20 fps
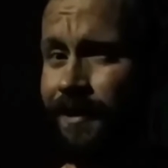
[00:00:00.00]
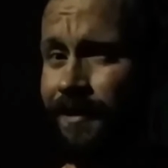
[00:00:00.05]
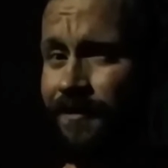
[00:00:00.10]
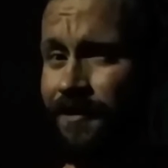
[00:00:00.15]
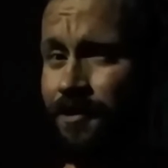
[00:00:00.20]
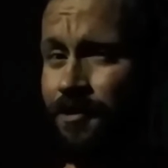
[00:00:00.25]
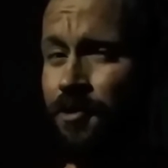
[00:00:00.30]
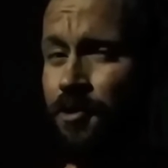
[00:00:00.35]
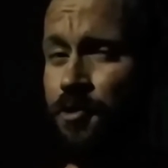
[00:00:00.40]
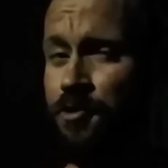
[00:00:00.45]

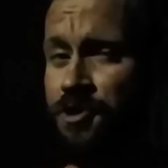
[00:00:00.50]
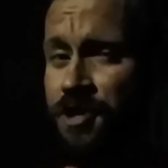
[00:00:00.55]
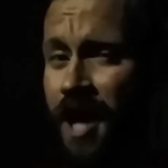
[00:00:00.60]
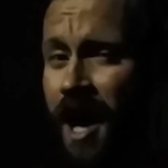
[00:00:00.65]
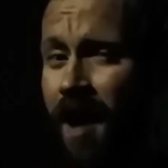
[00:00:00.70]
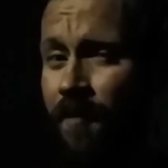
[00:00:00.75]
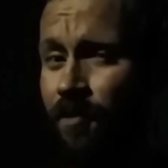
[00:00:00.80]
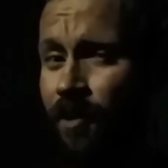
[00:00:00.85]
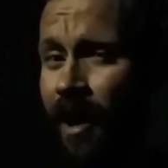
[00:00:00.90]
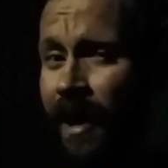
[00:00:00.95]
If you do your
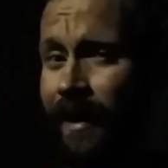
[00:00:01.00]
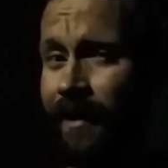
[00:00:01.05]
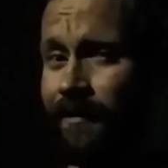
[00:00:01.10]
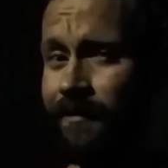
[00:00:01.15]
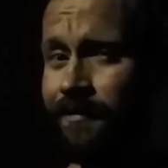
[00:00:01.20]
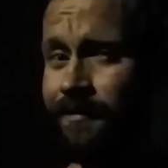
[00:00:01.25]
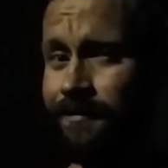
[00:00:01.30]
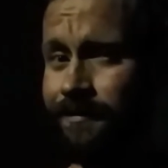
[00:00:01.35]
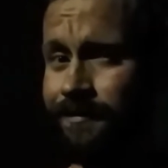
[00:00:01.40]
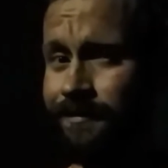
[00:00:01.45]
job right,
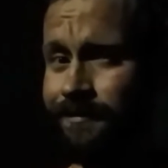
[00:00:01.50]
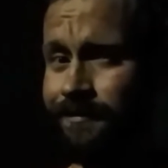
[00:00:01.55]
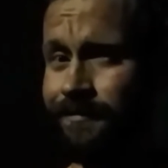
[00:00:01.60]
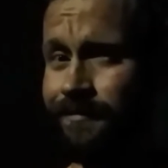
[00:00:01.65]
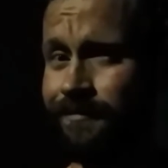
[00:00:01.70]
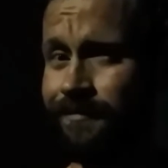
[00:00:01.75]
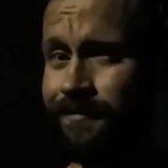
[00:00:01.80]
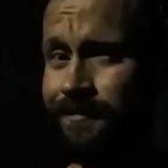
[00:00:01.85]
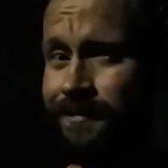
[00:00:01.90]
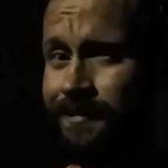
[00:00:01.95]

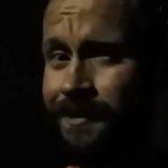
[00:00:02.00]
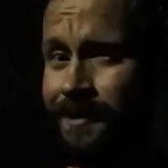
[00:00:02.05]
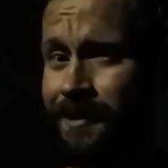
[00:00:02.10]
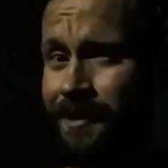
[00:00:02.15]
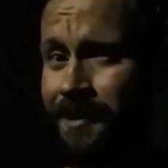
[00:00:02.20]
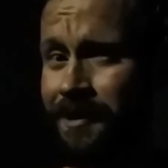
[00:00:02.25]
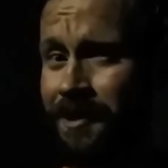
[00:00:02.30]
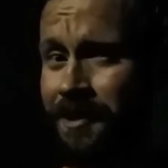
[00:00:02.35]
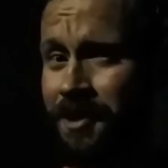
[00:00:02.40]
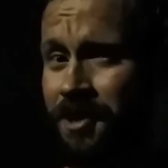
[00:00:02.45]

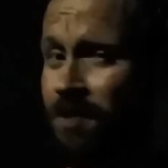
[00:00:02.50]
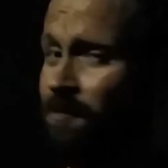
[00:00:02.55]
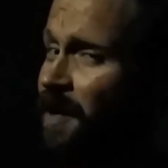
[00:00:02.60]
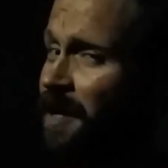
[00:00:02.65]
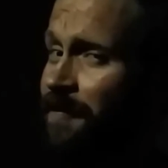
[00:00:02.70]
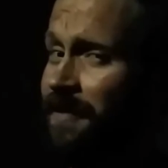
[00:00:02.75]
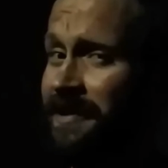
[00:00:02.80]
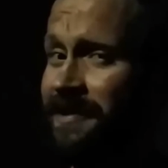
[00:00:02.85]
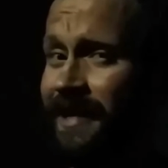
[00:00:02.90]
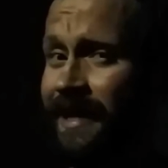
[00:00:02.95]
you
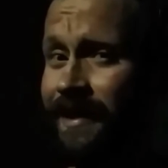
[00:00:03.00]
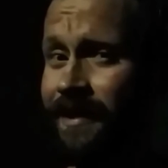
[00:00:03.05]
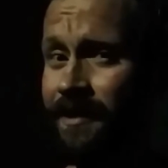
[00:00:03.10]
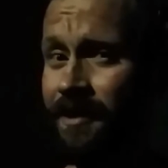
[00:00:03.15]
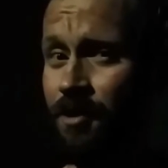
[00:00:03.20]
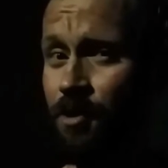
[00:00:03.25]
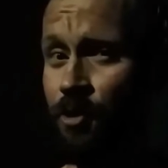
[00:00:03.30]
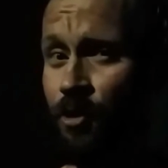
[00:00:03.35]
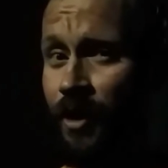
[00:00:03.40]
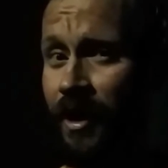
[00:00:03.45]
might be
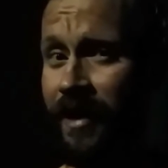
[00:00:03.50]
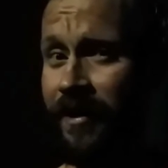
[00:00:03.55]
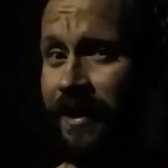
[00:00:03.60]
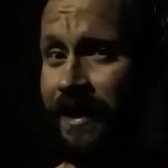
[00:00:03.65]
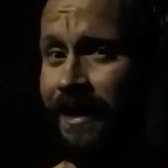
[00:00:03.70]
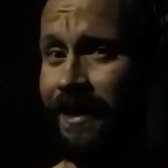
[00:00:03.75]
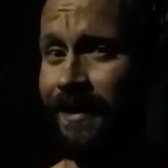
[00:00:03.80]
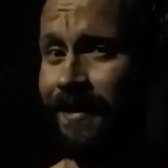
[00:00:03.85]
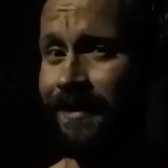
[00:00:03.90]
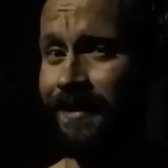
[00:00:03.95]
taking little
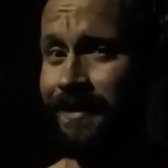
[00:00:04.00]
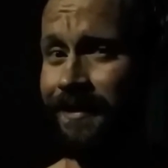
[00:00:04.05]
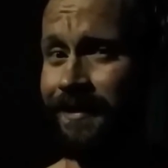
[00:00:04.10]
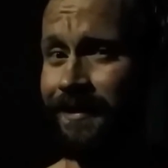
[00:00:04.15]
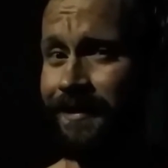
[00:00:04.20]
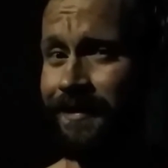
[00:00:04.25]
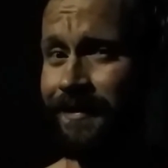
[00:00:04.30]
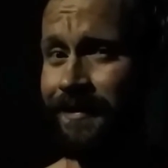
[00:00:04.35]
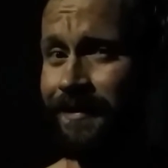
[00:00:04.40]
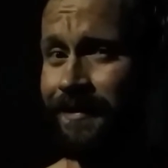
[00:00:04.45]
Gregory
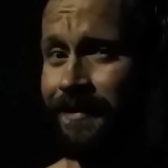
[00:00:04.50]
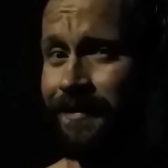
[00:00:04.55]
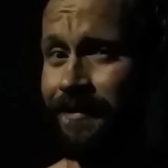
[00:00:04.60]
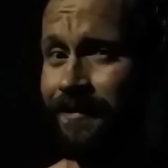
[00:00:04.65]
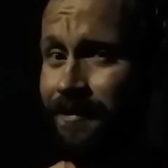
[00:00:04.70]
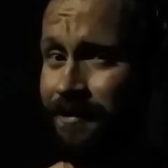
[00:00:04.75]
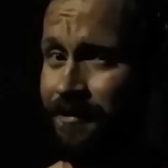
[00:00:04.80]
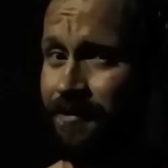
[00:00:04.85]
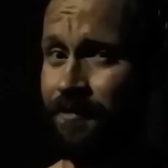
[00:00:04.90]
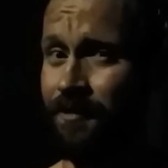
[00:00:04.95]

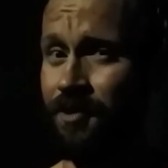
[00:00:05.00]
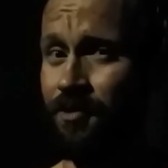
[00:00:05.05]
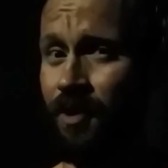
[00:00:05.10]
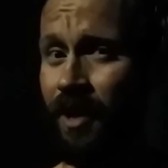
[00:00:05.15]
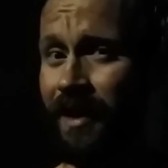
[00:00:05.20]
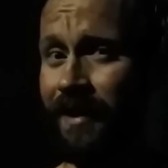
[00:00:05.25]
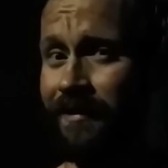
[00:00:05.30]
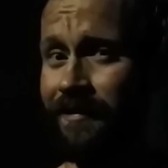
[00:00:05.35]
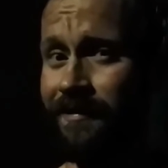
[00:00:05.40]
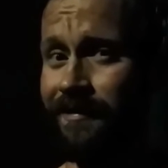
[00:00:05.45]
to some new
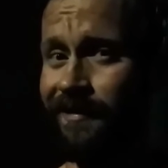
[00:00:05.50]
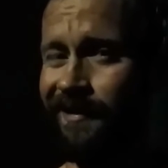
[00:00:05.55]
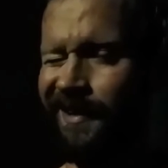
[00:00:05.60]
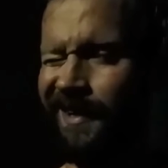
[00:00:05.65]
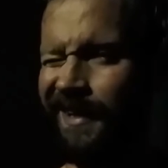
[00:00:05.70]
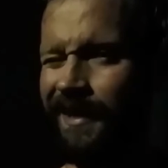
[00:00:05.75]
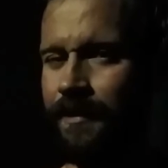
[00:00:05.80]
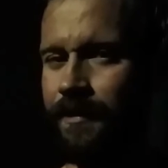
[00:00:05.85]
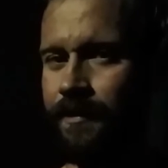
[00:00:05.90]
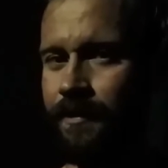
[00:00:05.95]
heights.
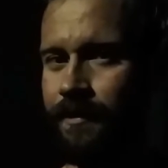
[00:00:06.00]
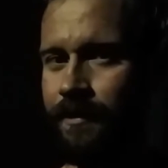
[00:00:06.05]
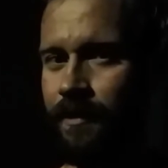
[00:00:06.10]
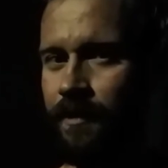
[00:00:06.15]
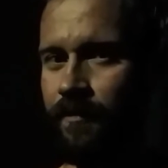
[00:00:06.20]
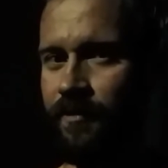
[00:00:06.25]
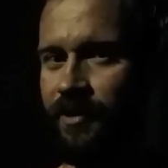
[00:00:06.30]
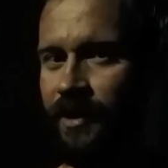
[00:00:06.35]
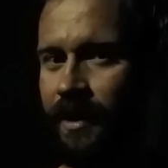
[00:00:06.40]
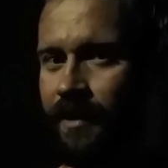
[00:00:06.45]
You know
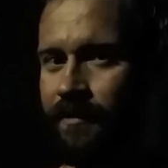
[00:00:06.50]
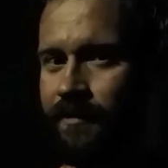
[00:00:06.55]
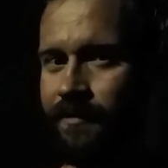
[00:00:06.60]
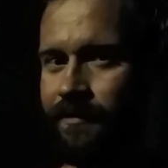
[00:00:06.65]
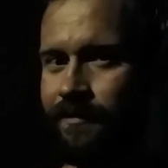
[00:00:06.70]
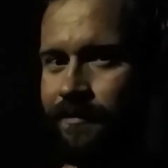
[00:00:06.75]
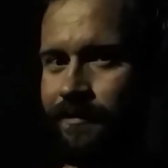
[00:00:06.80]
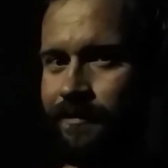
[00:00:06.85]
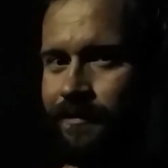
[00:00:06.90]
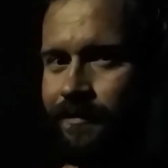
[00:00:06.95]
what I'm saying?
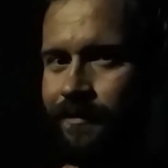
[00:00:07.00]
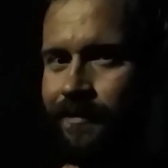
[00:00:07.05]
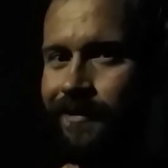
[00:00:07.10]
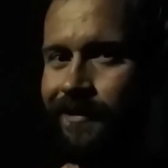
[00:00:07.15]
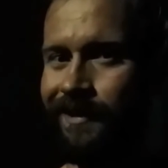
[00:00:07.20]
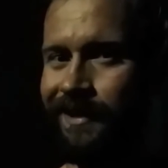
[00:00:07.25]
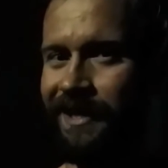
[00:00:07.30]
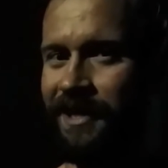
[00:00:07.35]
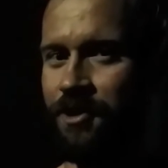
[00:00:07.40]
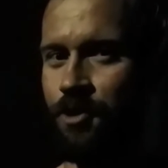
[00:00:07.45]

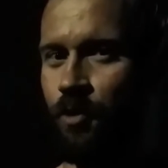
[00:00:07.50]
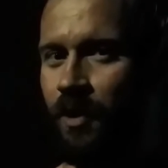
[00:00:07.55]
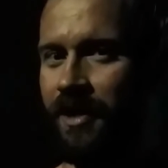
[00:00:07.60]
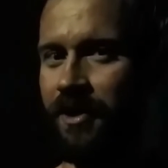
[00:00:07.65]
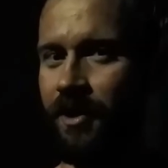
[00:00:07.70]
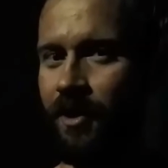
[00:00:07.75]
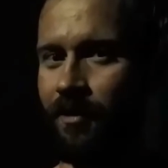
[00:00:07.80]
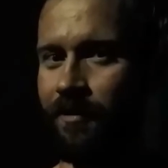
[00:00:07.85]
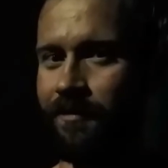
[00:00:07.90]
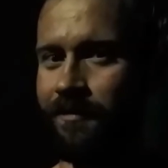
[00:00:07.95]

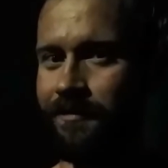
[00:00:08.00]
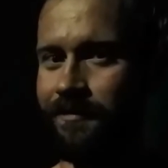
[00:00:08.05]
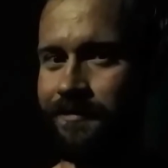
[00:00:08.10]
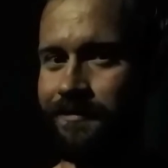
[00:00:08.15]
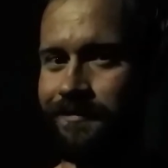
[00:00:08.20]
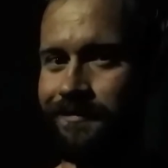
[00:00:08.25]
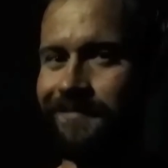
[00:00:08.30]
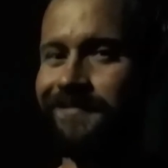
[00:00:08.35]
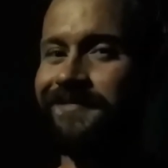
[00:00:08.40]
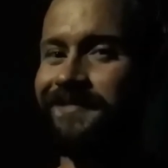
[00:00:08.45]
Innuendo.
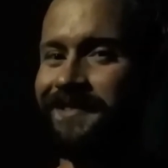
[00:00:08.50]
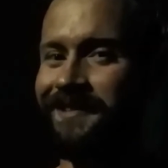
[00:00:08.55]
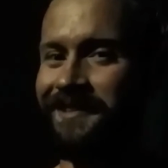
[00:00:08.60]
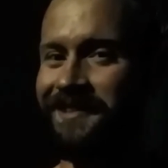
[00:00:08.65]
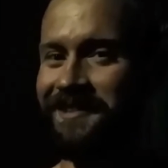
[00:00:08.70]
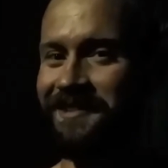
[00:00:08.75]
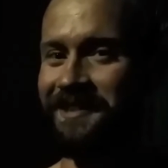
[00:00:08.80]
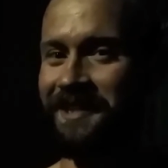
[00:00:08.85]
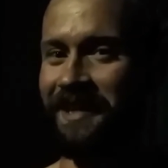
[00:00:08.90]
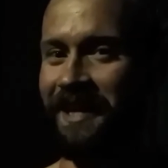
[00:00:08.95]

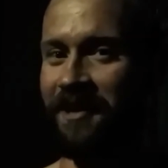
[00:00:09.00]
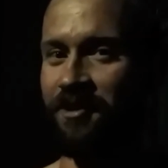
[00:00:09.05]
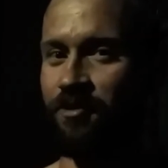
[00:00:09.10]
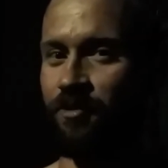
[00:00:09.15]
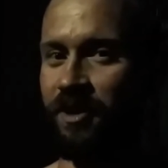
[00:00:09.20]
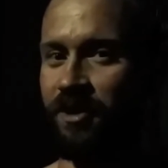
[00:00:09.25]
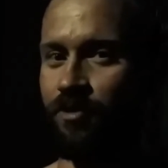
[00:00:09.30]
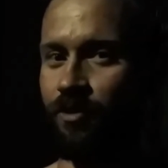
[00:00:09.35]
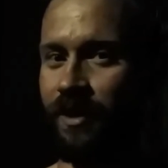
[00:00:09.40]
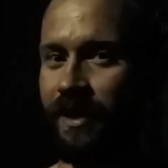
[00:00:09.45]
See you
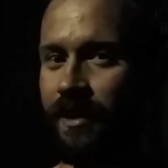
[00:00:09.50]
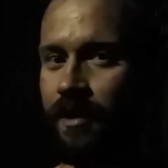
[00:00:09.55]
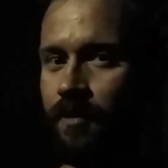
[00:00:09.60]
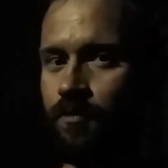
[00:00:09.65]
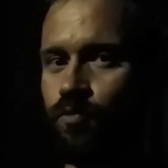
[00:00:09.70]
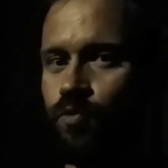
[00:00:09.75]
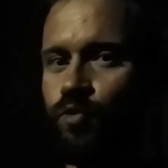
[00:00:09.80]
next week, sweetie.